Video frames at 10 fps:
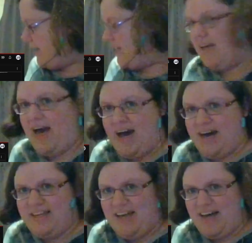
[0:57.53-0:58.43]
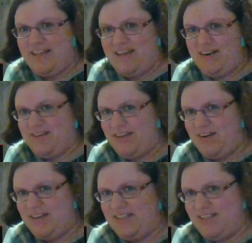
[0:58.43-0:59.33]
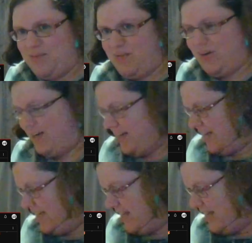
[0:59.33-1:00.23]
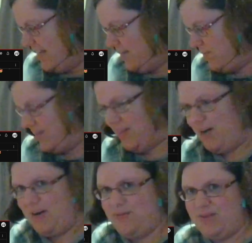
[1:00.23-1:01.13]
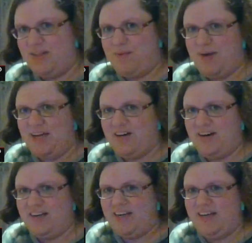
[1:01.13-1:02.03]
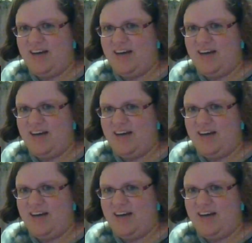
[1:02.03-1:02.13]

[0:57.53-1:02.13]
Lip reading: Yeah, there is someone in with their mic on.